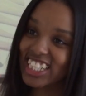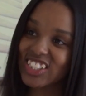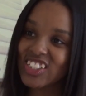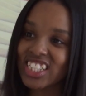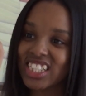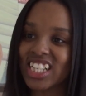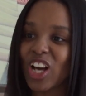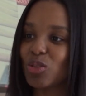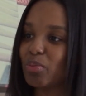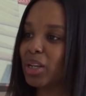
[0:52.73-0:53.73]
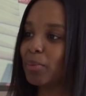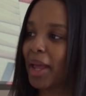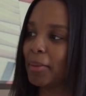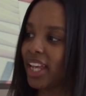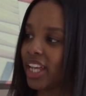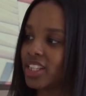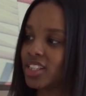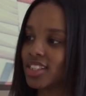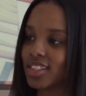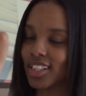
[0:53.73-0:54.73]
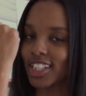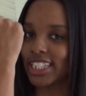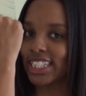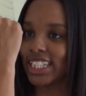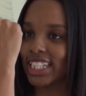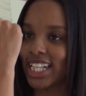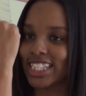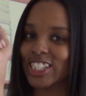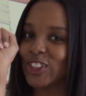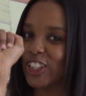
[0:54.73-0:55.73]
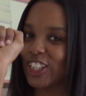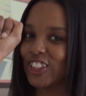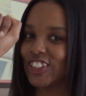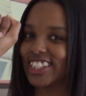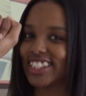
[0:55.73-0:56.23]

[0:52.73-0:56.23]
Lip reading: So this is how big baby is currently. That's so cute.